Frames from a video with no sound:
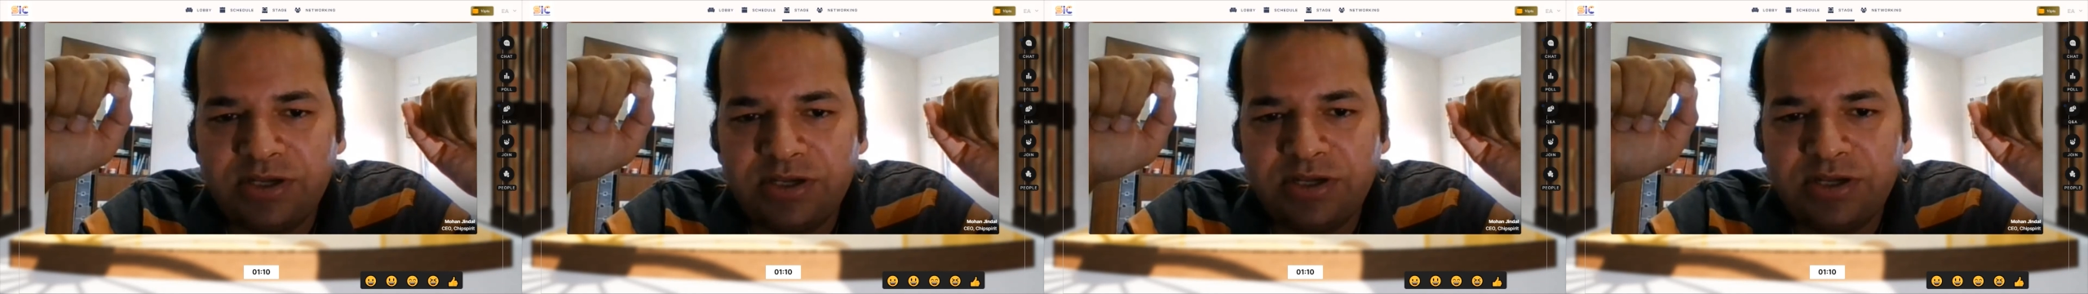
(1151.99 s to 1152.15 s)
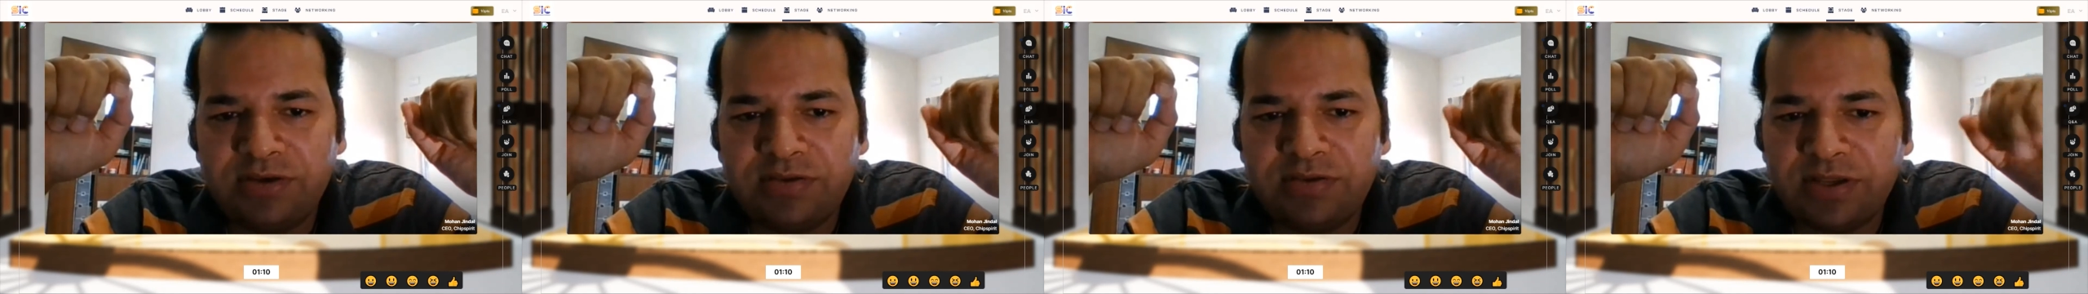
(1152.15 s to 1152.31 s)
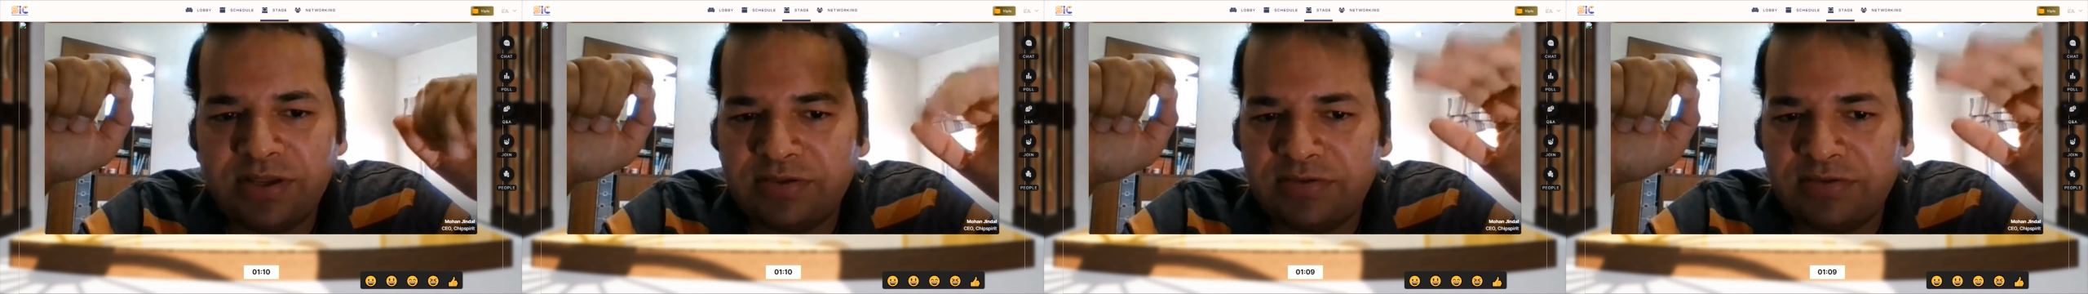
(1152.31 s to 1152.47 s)

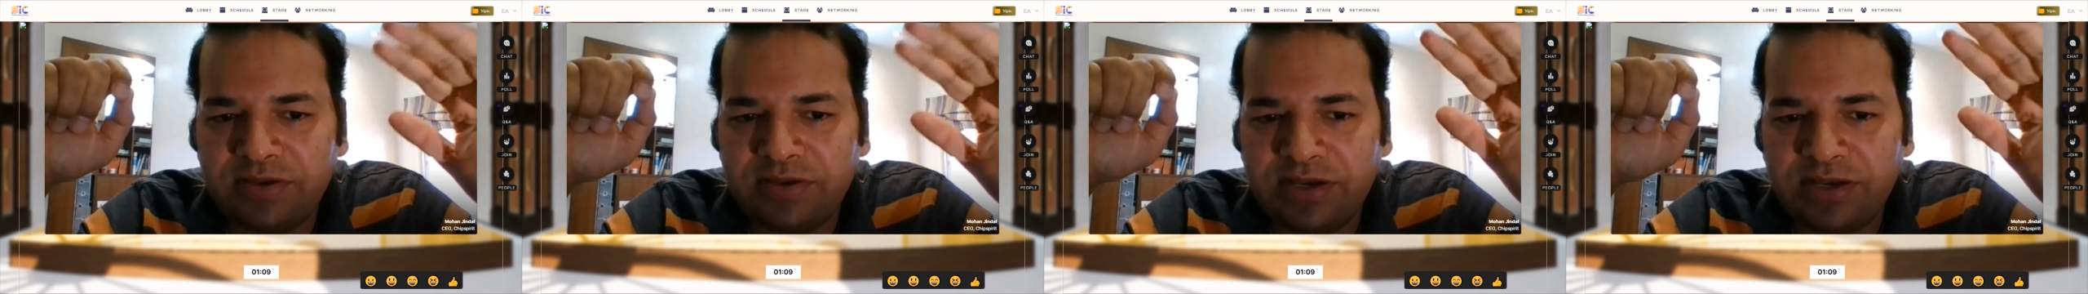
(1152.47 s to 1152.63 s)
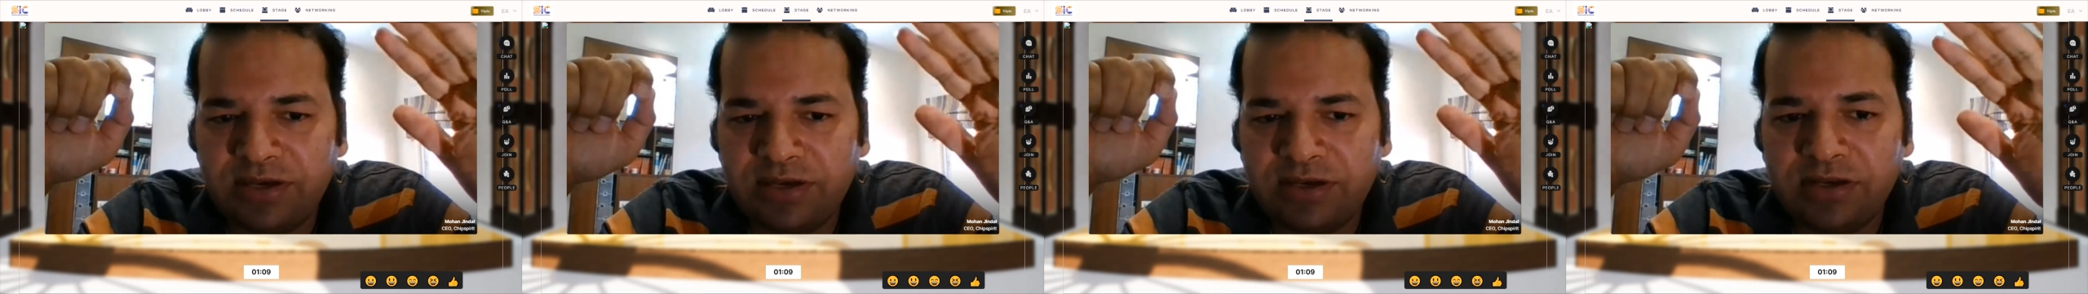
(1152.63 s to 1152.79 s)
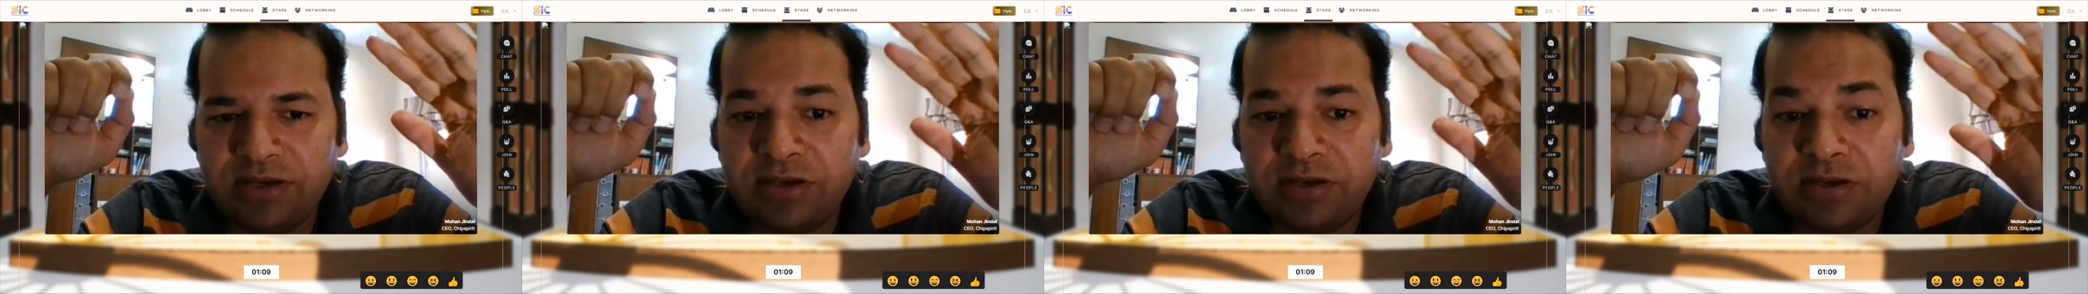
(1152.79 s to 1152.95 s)
It's
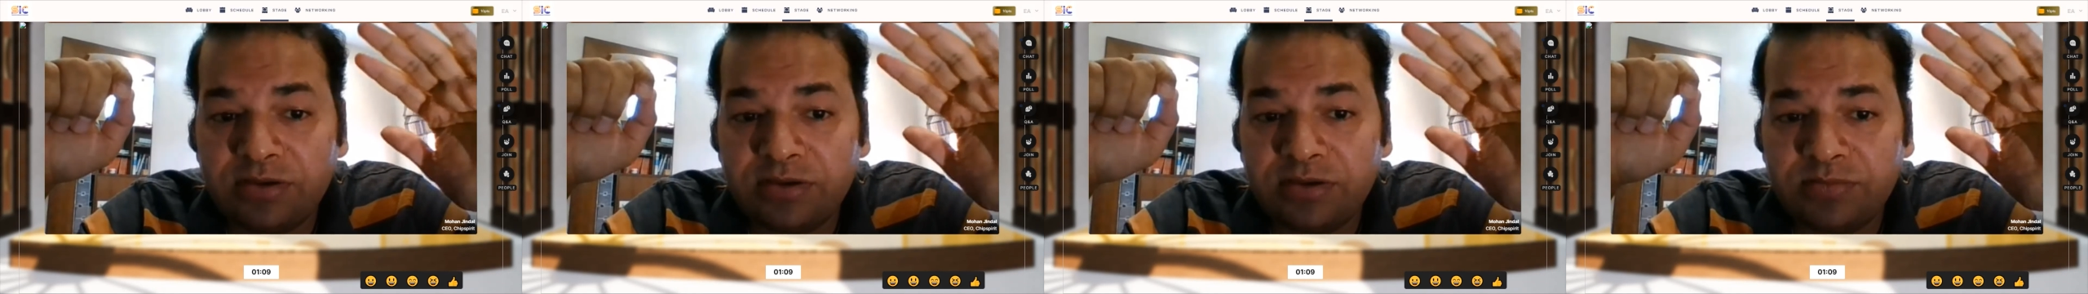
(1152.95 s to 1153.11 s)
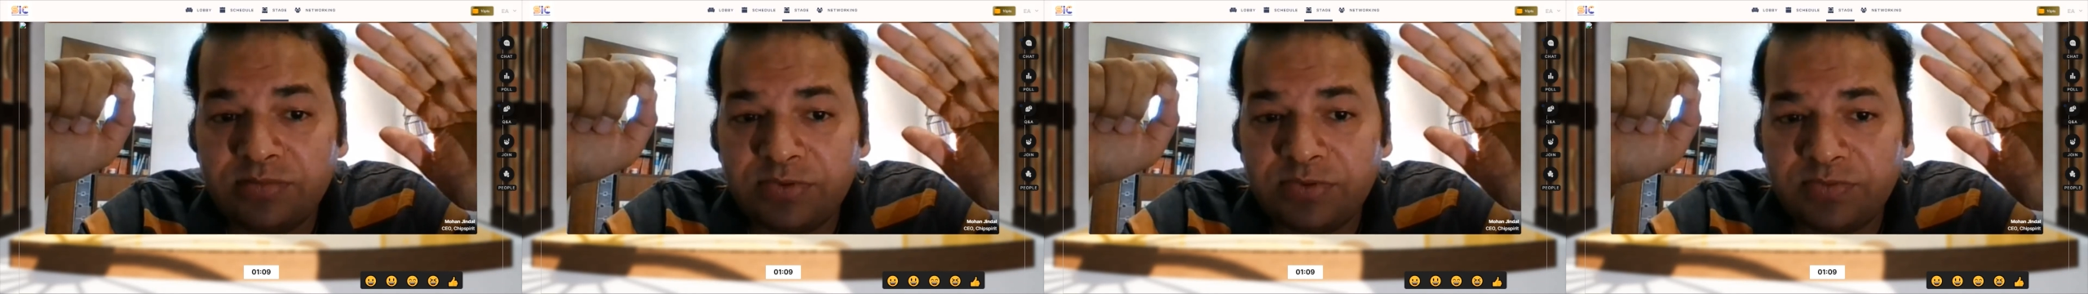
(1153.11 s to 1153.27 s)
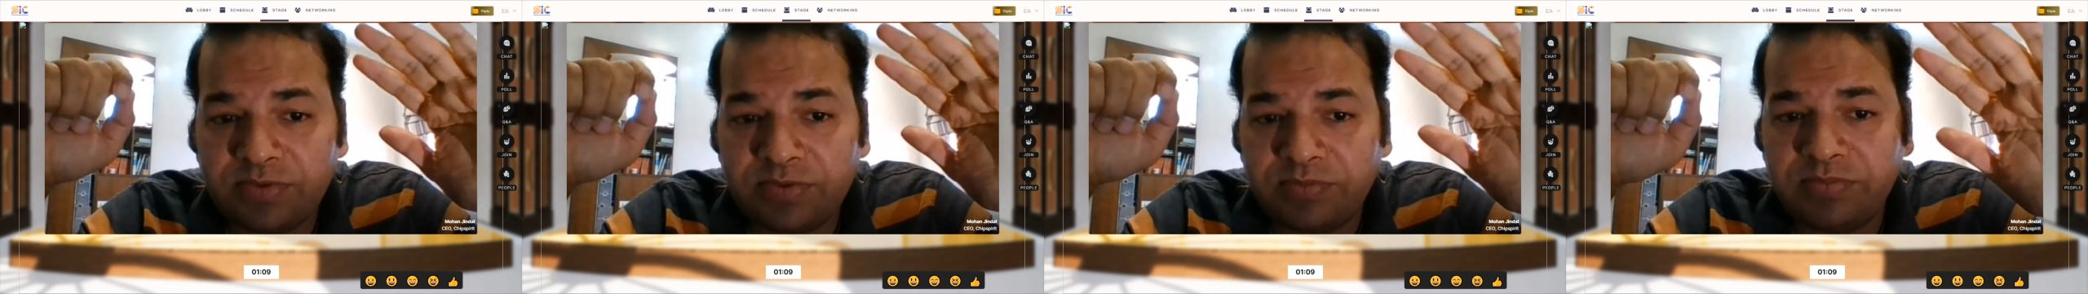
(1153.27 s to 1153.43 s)
excellent in
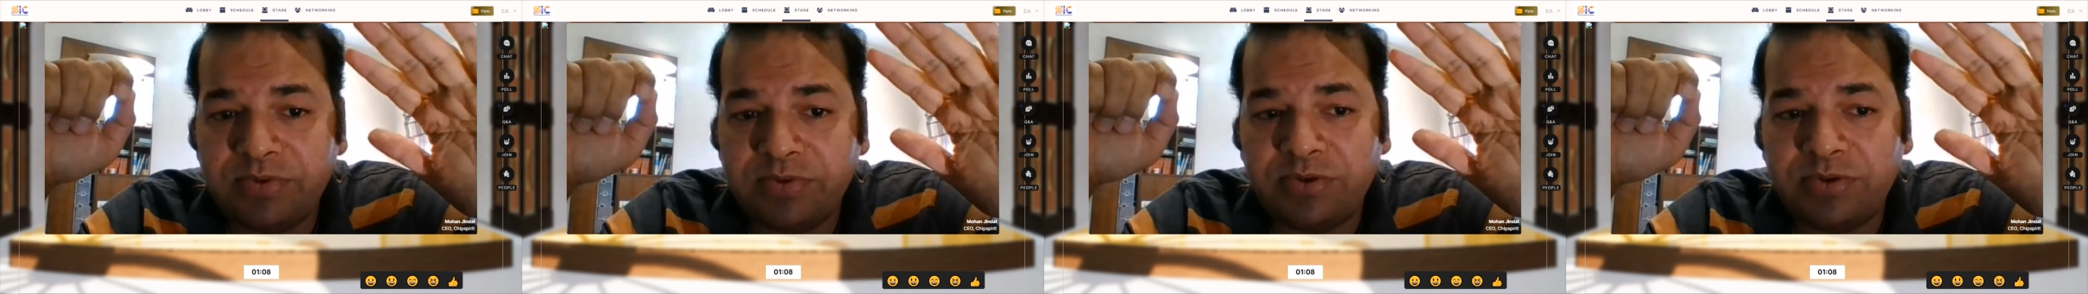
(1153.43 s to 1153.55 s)
terms of